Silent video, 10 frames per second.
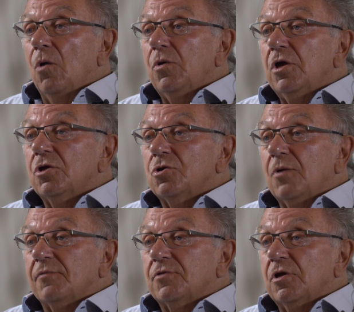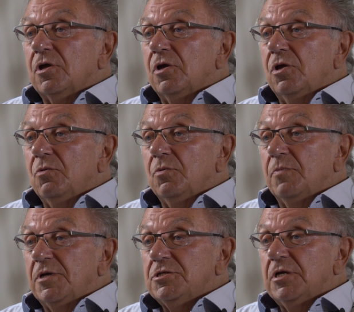Oh, you could do after. You were
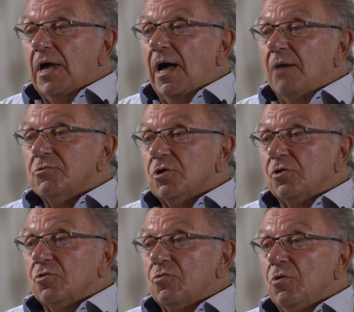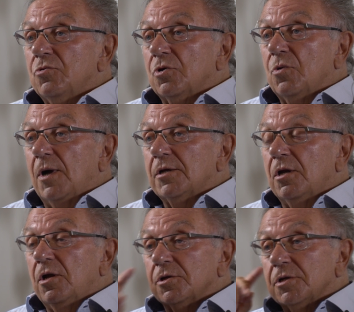busy. I was on the road quite a
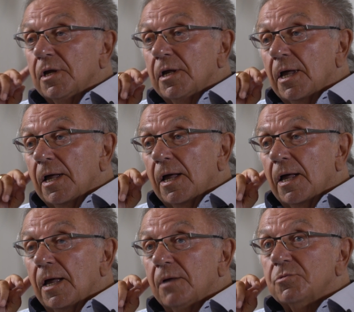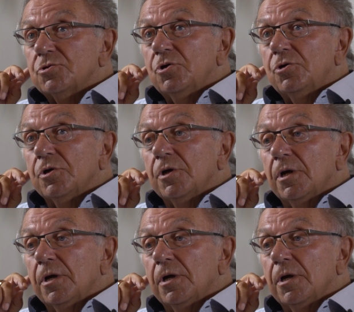lot. It was good.